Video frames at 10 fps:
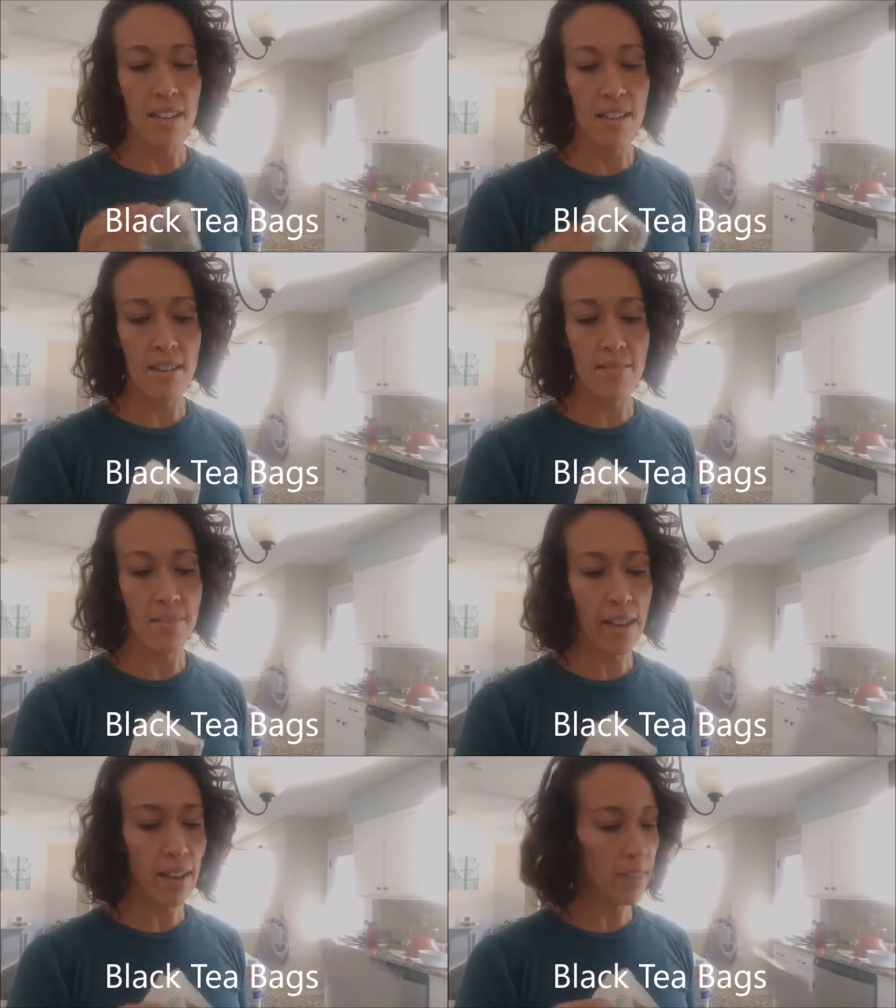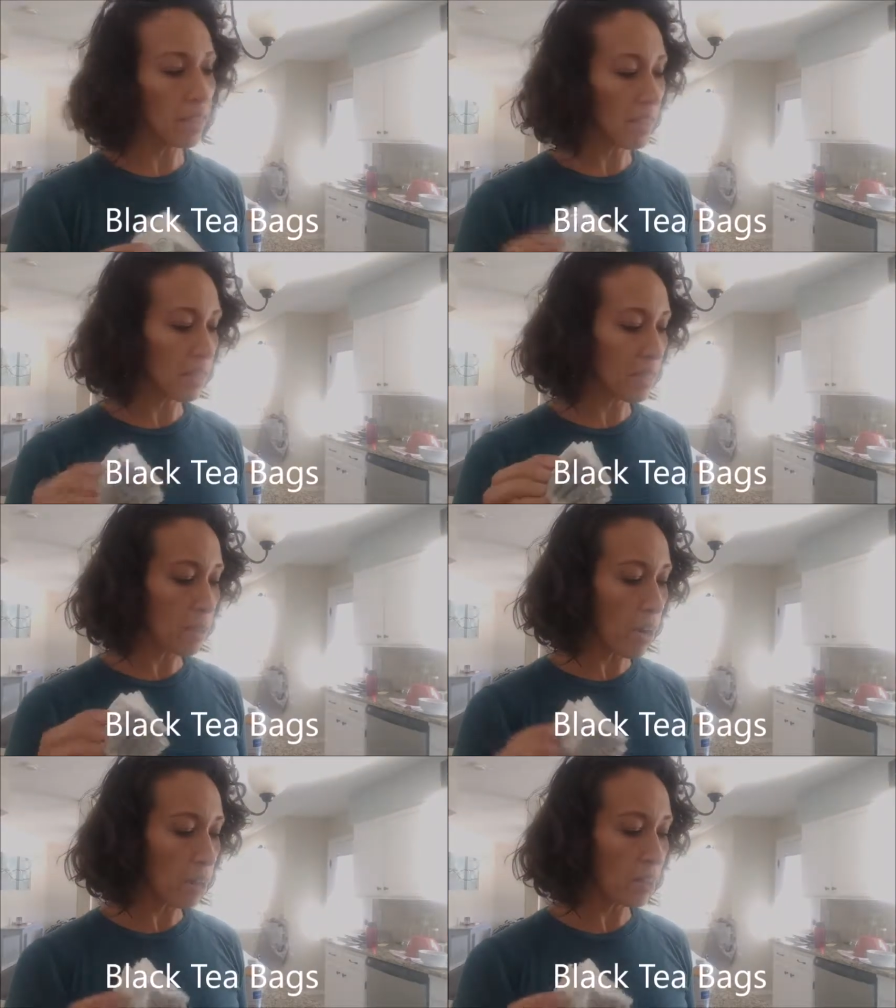Um, I got this at
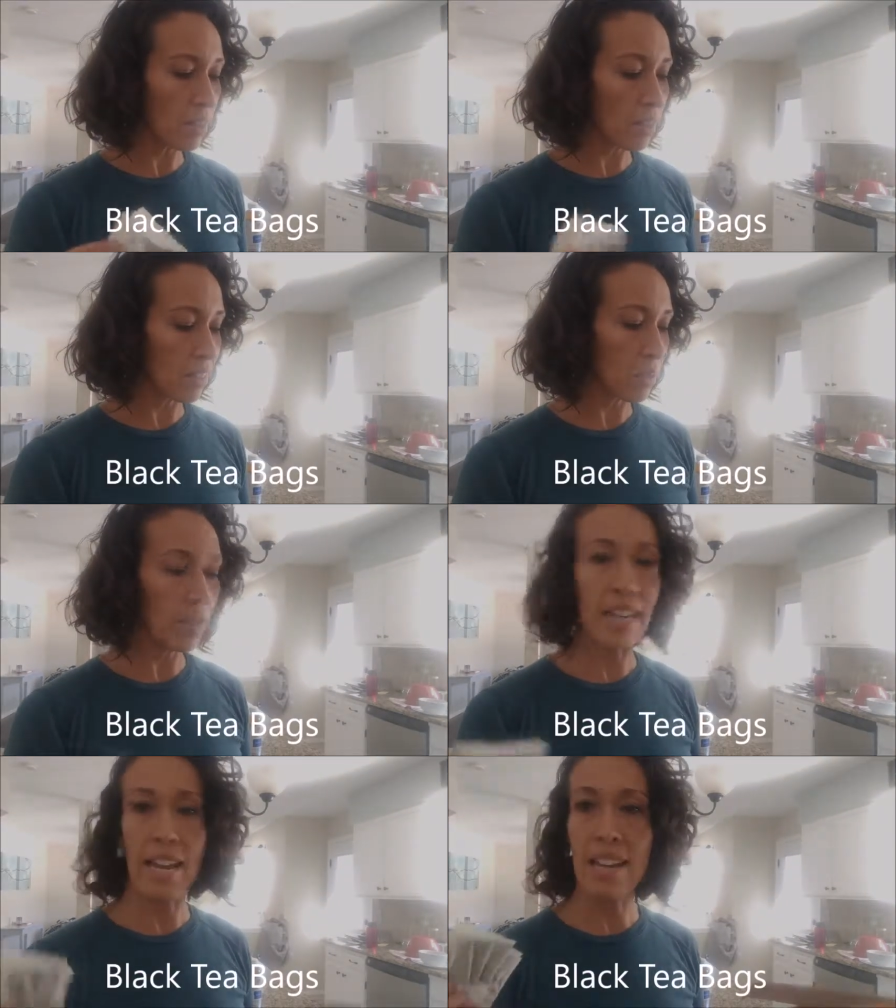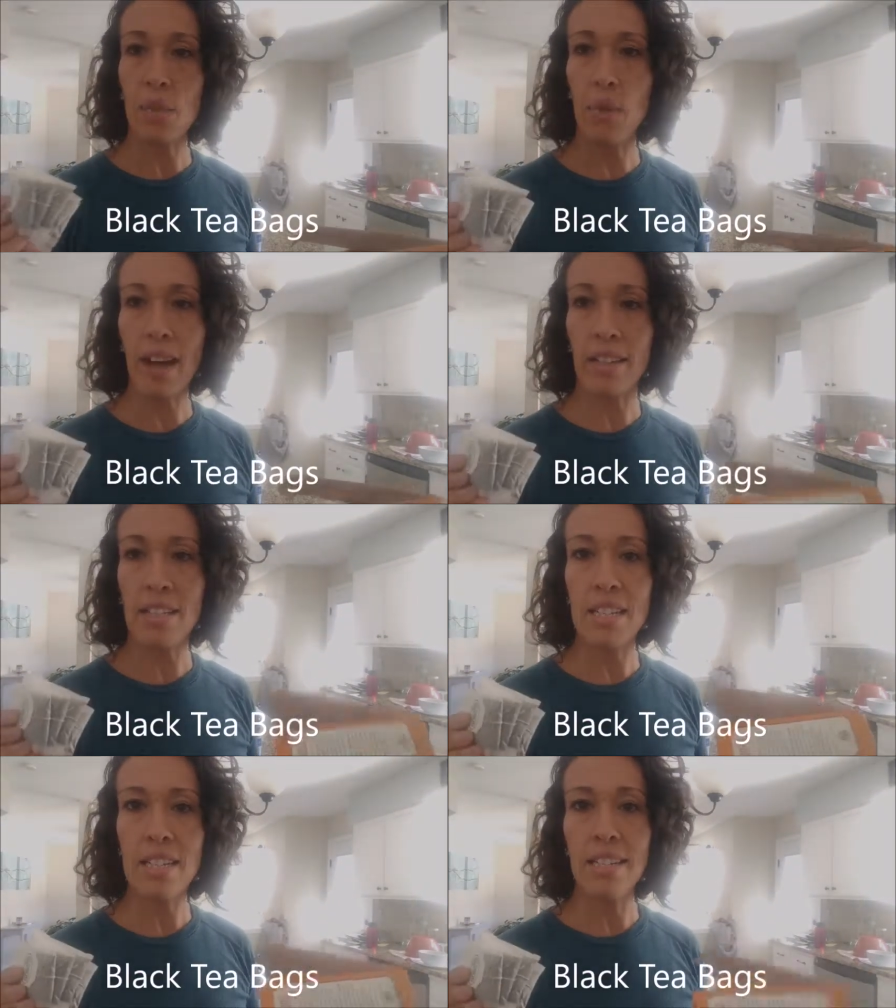Sprouts. It's organic black
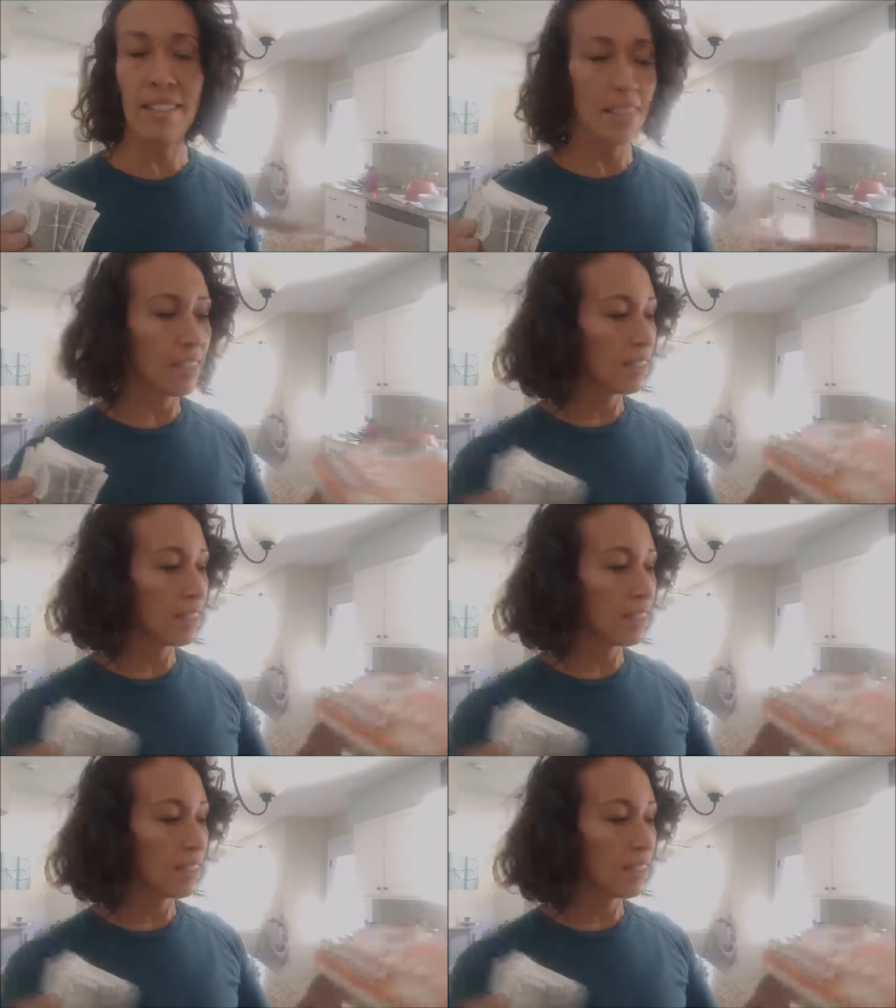tea